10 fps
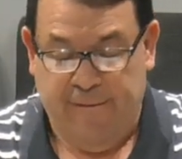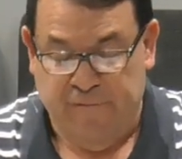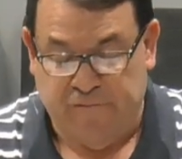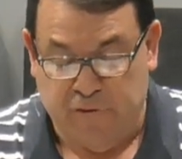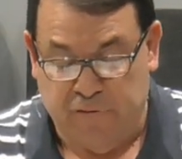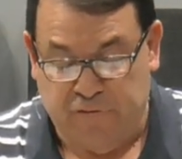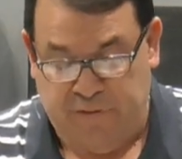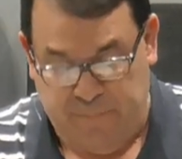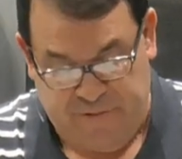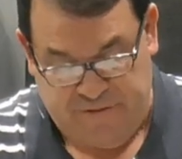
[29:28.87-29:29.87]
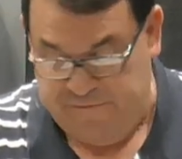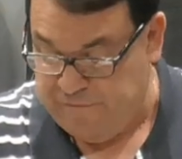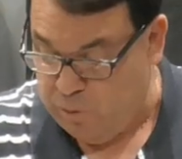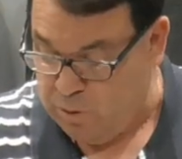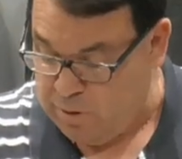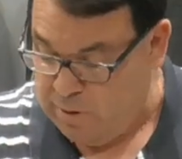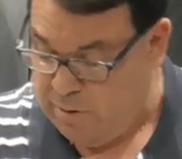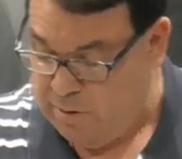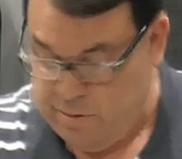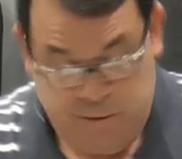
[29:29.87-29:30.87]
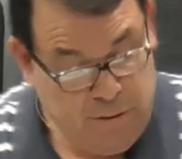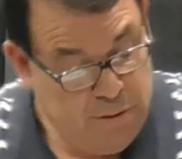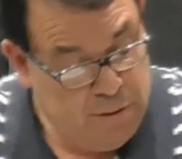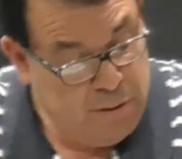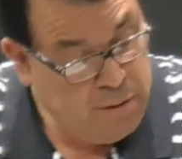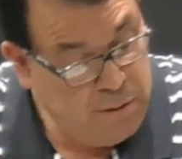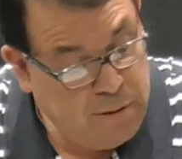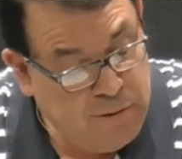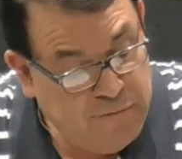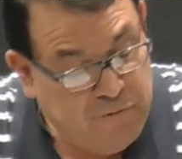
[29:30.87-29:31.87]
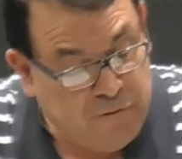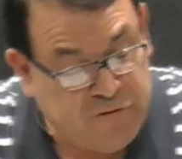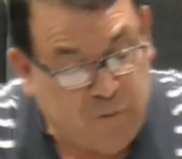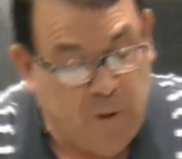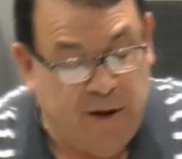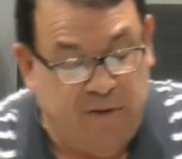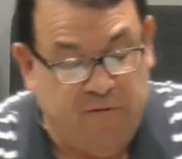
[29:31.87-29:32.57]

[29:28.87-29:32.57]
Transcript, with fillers: 1 Timothy 4, verse 12.